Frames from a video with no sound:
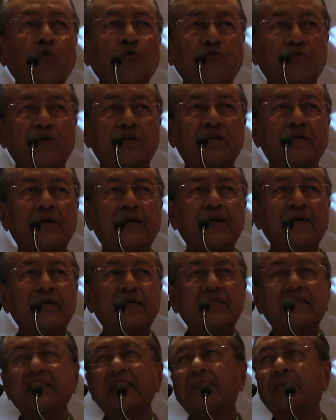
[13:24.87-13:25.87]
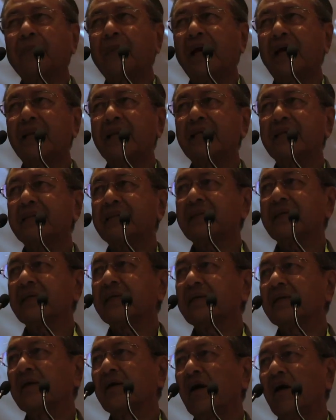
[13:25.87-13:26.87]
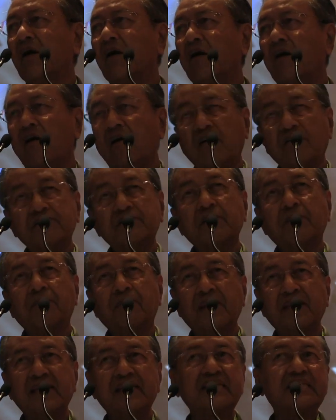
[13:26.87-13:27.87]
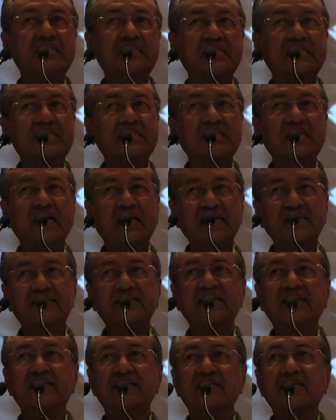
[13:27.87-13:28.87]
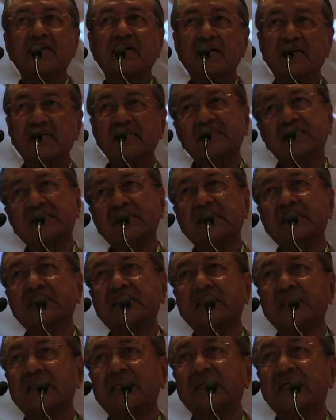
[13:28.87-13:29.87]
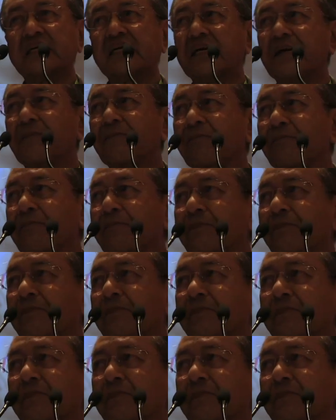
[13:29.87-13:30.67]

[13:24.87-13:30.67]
to take over the piloting of the planes, etc., etc.